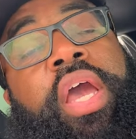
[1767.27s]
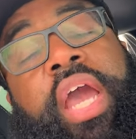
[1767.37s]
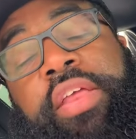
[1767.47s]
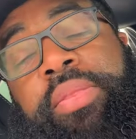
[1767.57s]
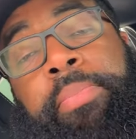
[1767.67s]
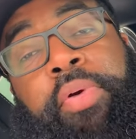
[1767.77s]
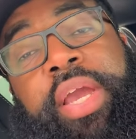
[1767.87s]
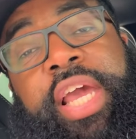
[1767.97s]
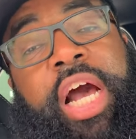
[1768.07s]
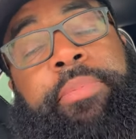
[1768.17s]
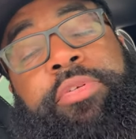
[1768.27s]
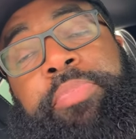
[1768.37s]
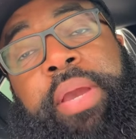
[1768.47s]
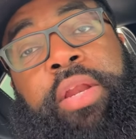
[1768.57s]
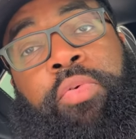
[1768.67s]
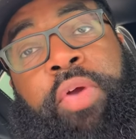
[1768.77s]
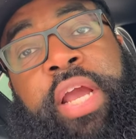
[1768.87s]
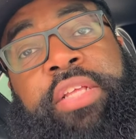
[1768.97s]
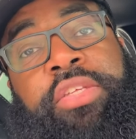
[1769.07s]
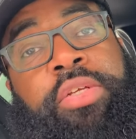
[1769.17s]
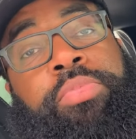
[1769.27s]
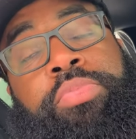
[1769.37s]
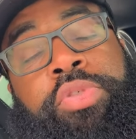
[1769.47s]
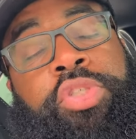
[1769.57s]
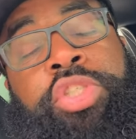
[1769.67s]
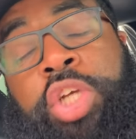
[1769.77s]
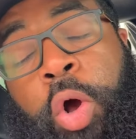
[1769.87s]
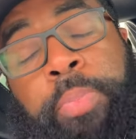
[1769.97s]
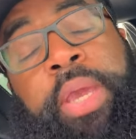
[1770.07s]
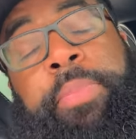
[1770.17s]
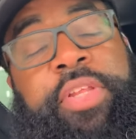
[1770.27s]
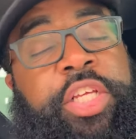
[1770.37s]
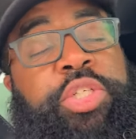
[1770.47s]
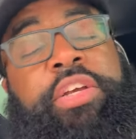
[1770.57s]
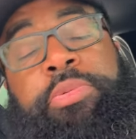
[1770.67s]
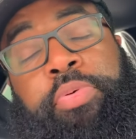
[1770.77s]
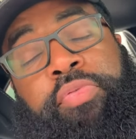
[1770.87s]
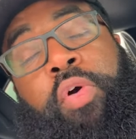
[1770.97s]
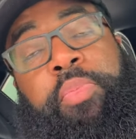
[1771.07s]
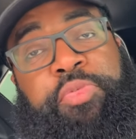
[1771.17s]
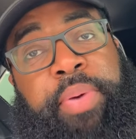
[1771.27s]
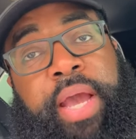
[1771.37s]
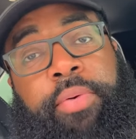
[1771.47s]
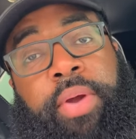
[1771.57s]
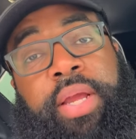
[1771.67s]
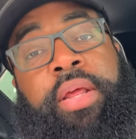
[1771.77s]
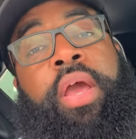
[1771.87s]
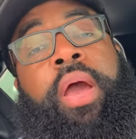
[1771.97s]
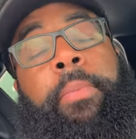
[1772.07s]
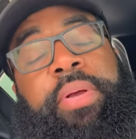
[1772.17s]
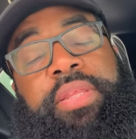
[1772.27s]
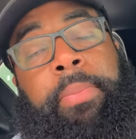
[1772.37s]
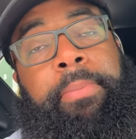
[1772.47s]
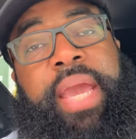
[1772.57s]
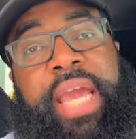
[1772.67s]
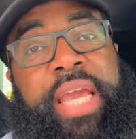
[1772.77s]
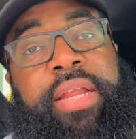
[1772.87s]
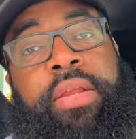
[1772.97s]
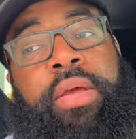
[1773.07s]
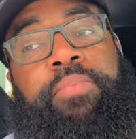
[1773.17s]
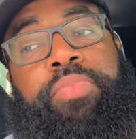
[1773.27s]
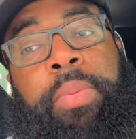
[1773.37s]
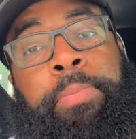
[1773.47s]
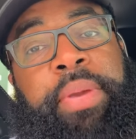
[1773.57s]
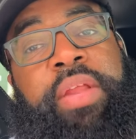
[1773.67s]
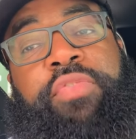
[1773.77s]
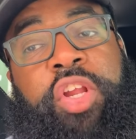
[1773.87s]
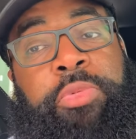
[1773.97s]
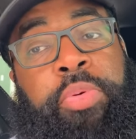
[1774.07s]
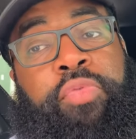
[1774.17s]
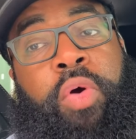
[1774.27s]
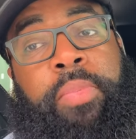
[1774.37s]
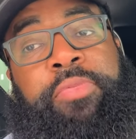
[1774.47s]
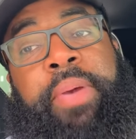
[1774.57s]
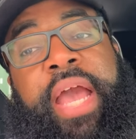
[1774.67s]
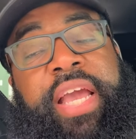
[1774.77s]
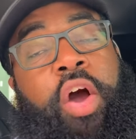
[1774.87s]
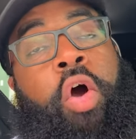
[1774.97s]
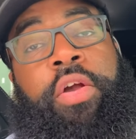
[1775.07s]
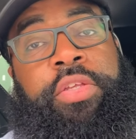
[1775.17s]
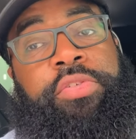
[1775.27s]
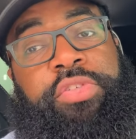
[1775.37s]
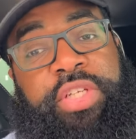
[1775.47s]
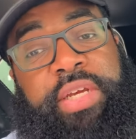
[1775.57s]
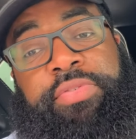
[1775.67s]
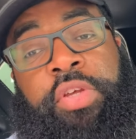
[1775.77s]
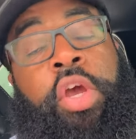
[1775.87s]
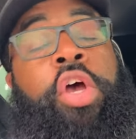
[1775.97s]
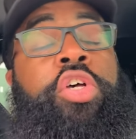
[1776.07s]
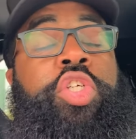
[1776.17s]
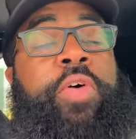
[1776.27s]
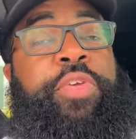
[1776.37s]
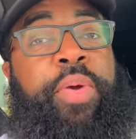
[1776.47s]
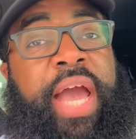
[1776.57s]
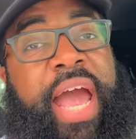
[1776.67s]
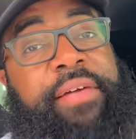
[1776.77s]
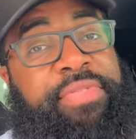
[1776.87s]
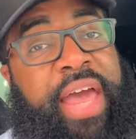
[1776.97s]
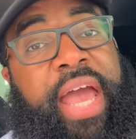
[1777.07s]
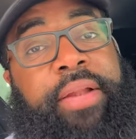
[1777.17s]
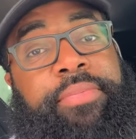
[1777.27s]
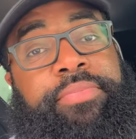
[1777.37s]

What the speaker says: and the brake caliper is painted red to show people that you have the performance pack, right? But the main benefit of the performance pack are those diffs. So if you have that,